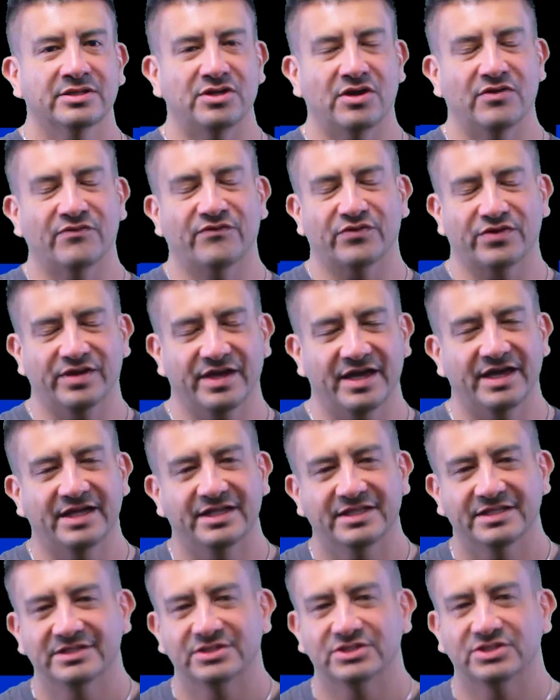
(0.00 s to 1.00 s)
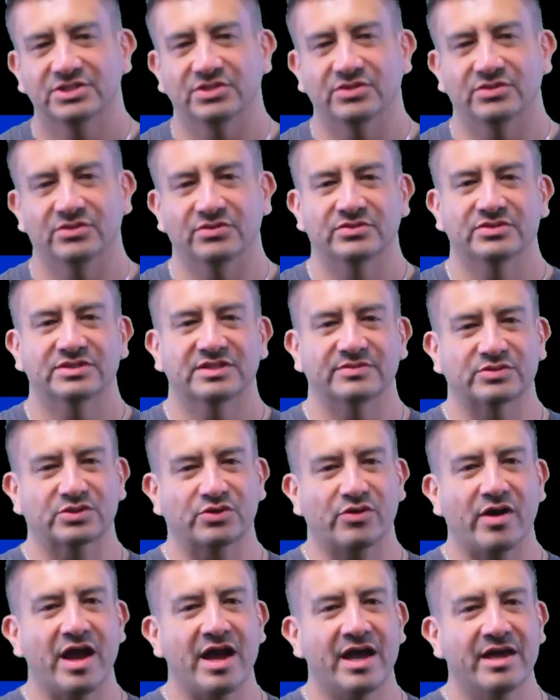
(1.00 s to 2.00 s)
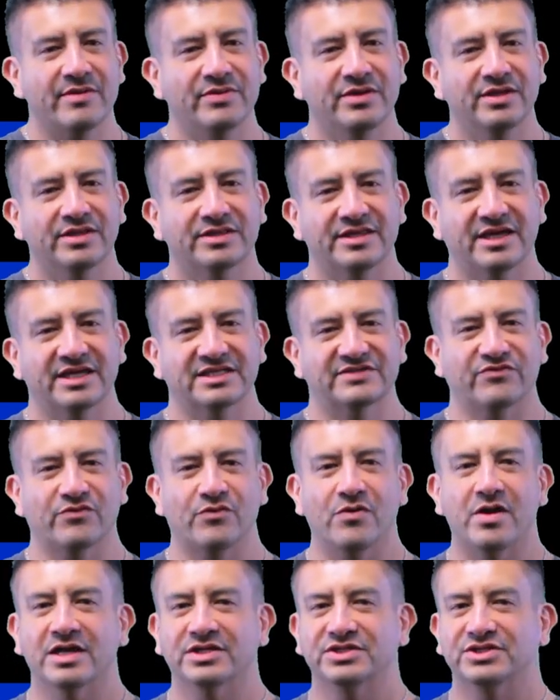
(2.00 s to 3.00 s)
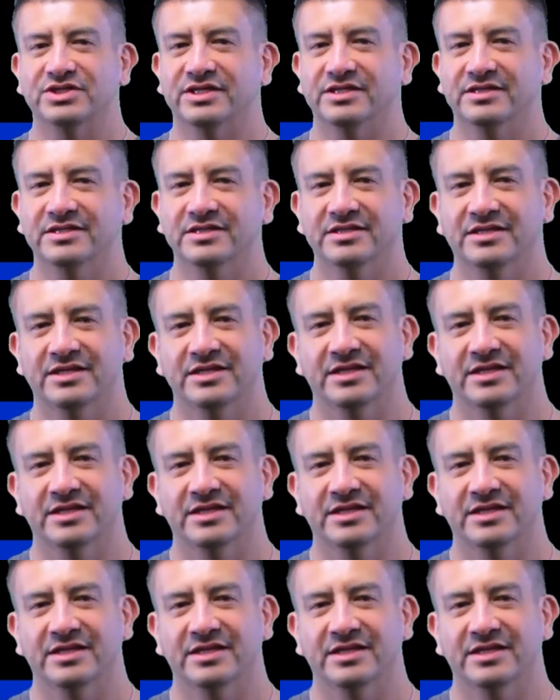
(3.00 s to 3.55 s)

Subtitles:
Don't forget to subscribe. Thanks for watching.